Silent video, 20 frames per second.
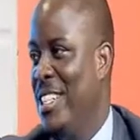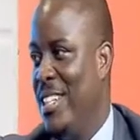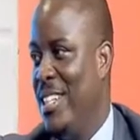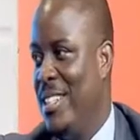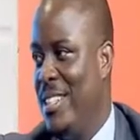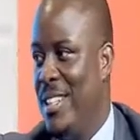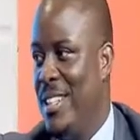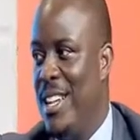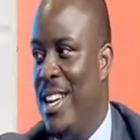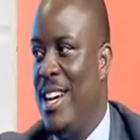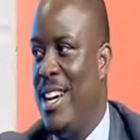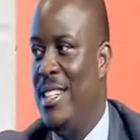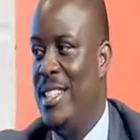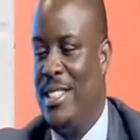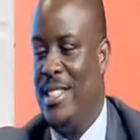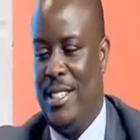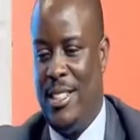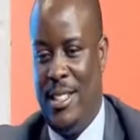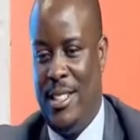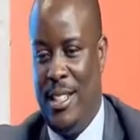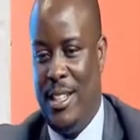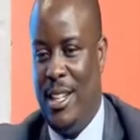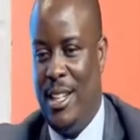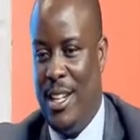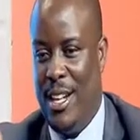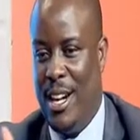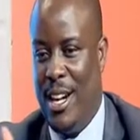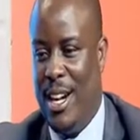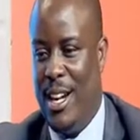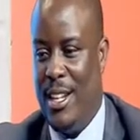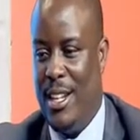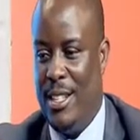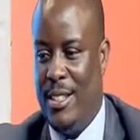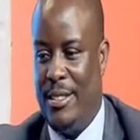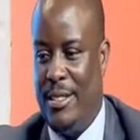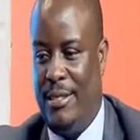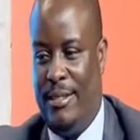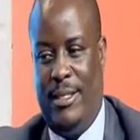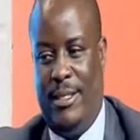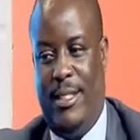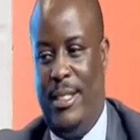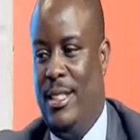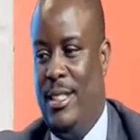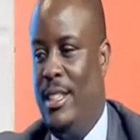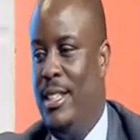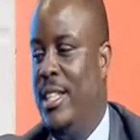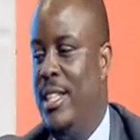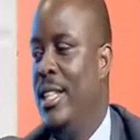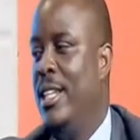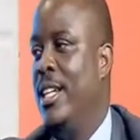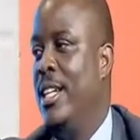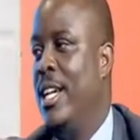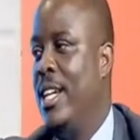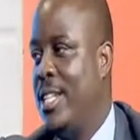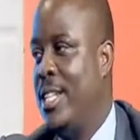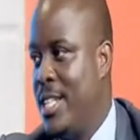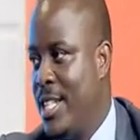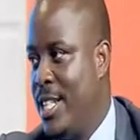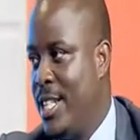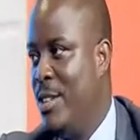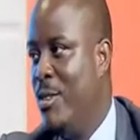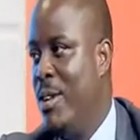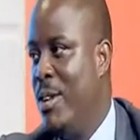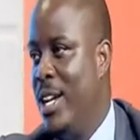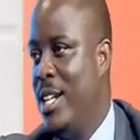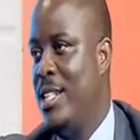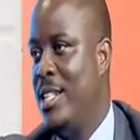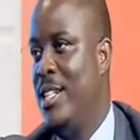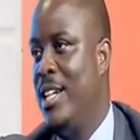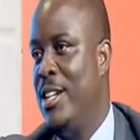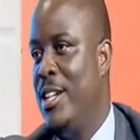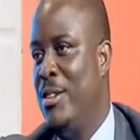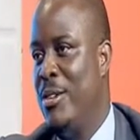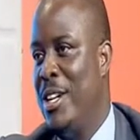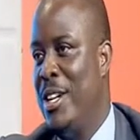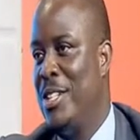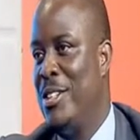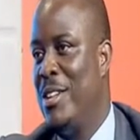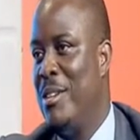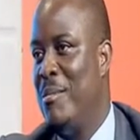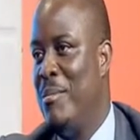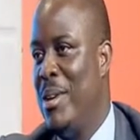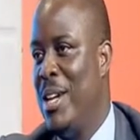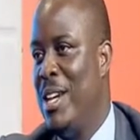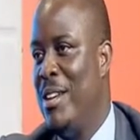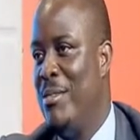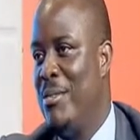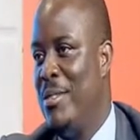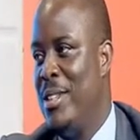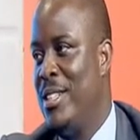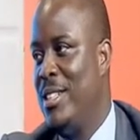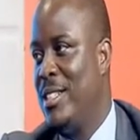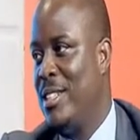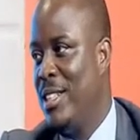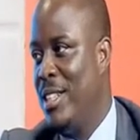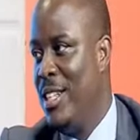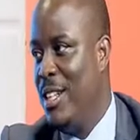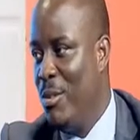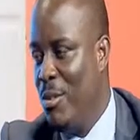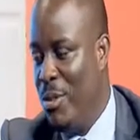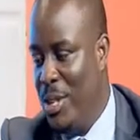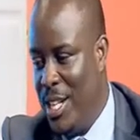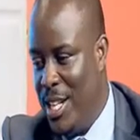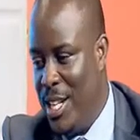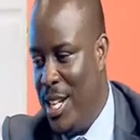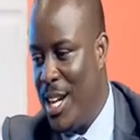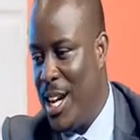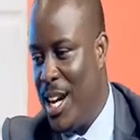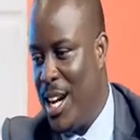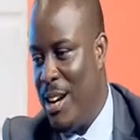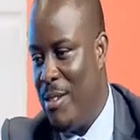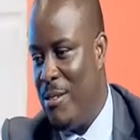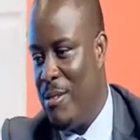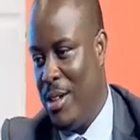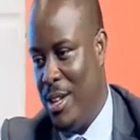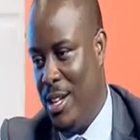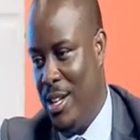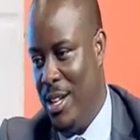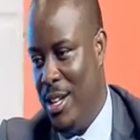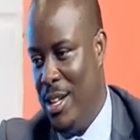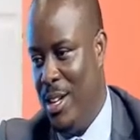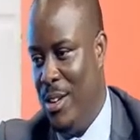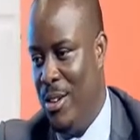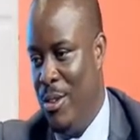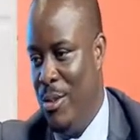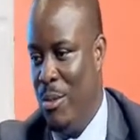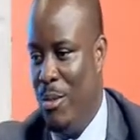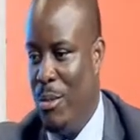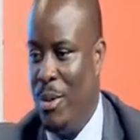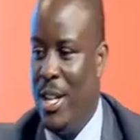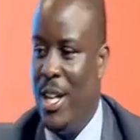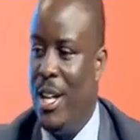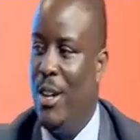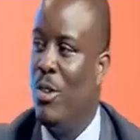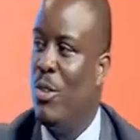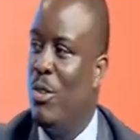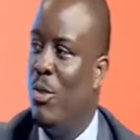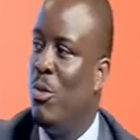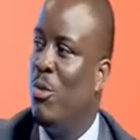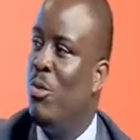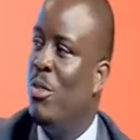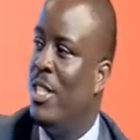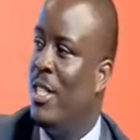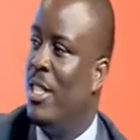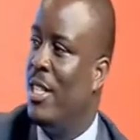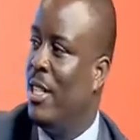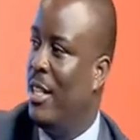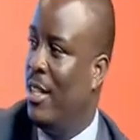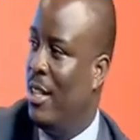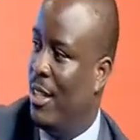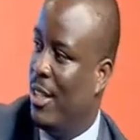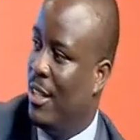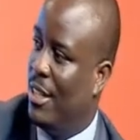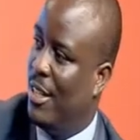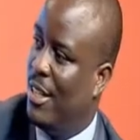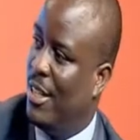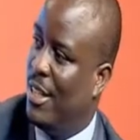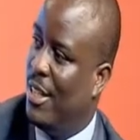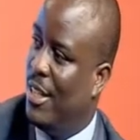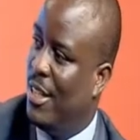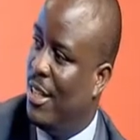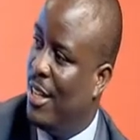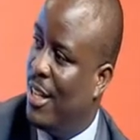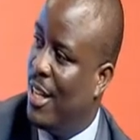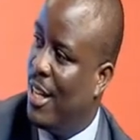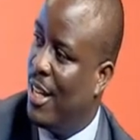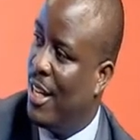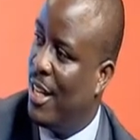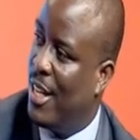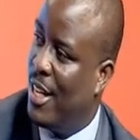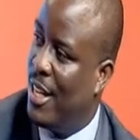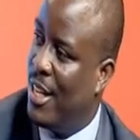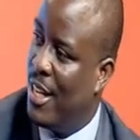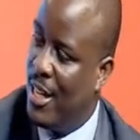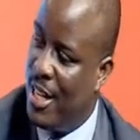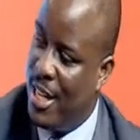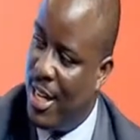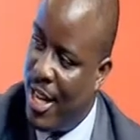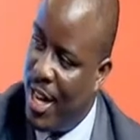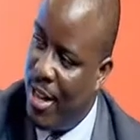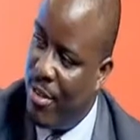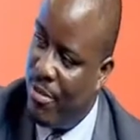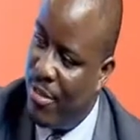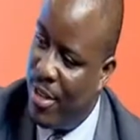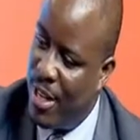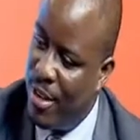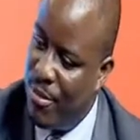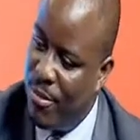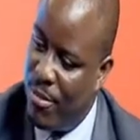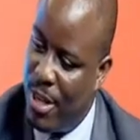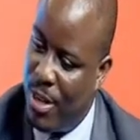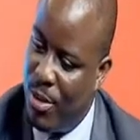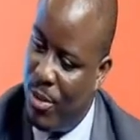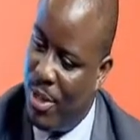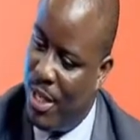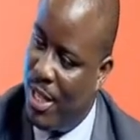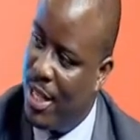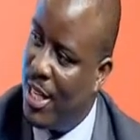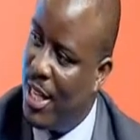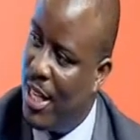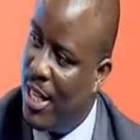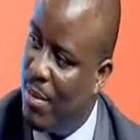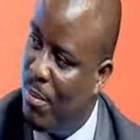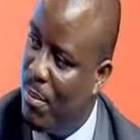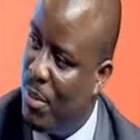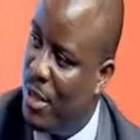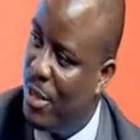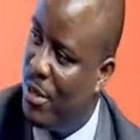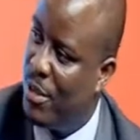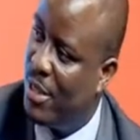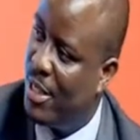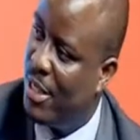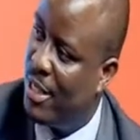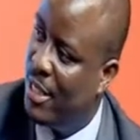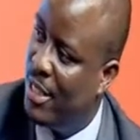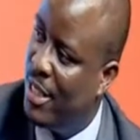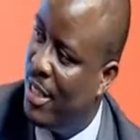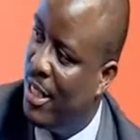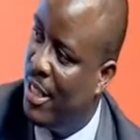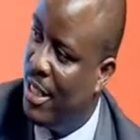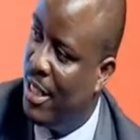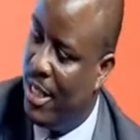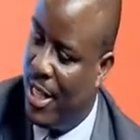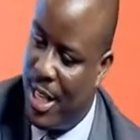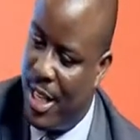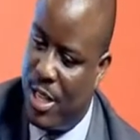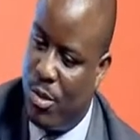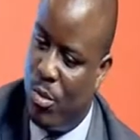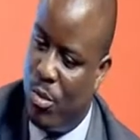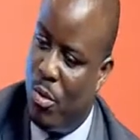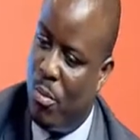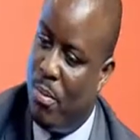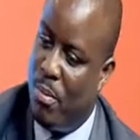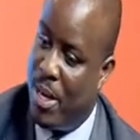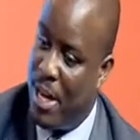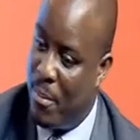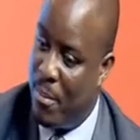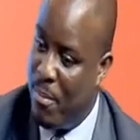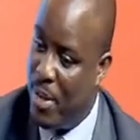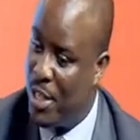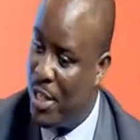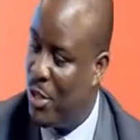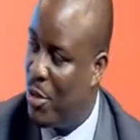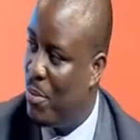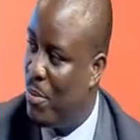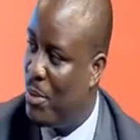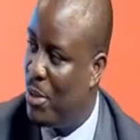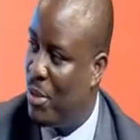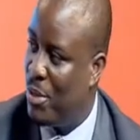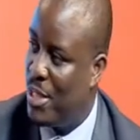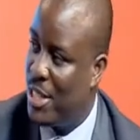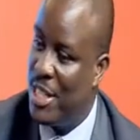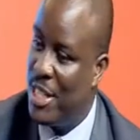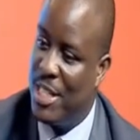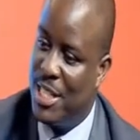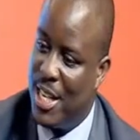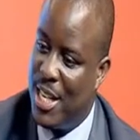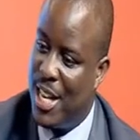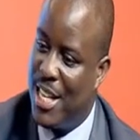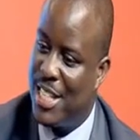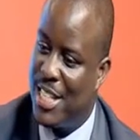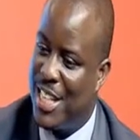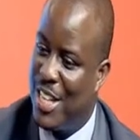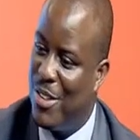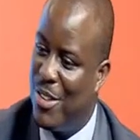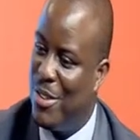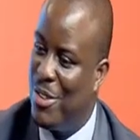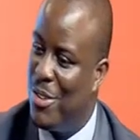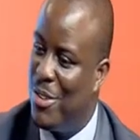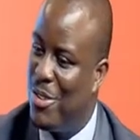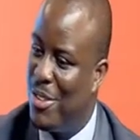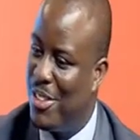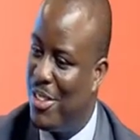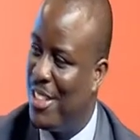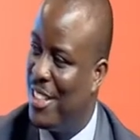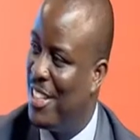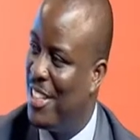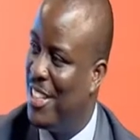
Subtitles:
the 3 years. And he still gets the education benefit within the cover without losing the life cover within that period. That would be the best option. Since he has held on